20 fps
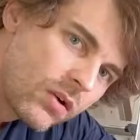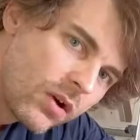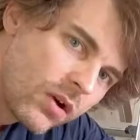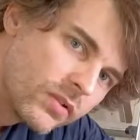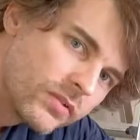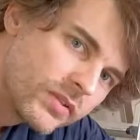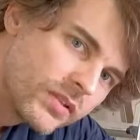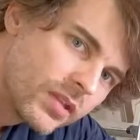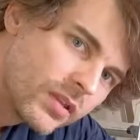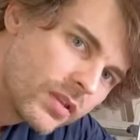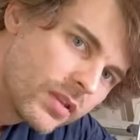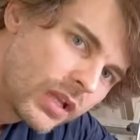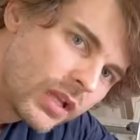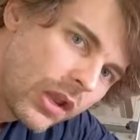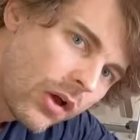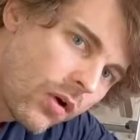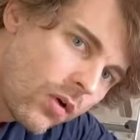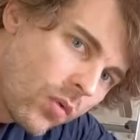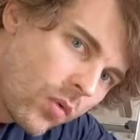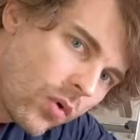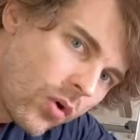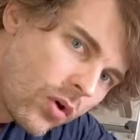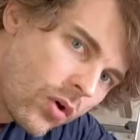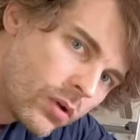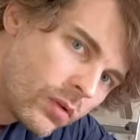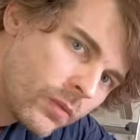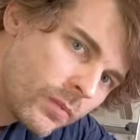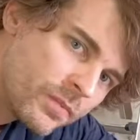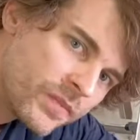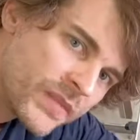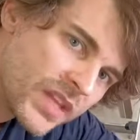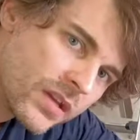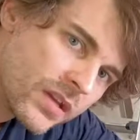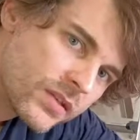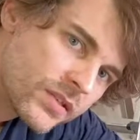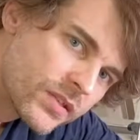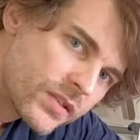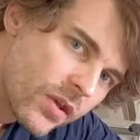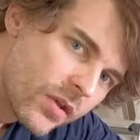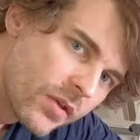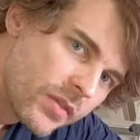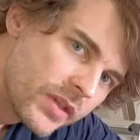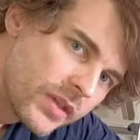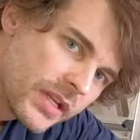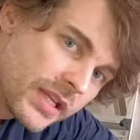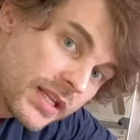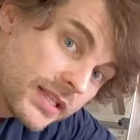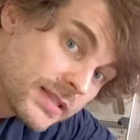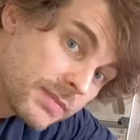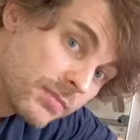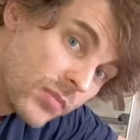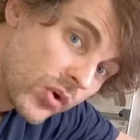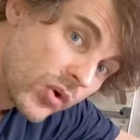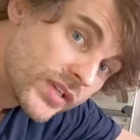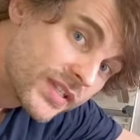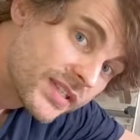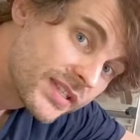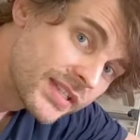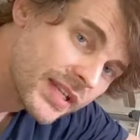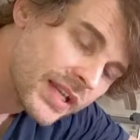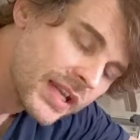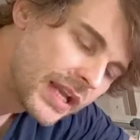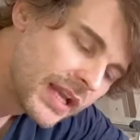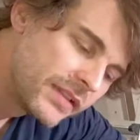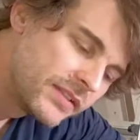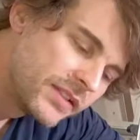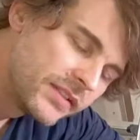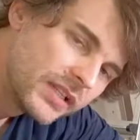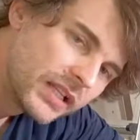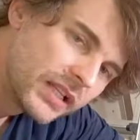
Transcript: onto the log wall so that it's moist, and then the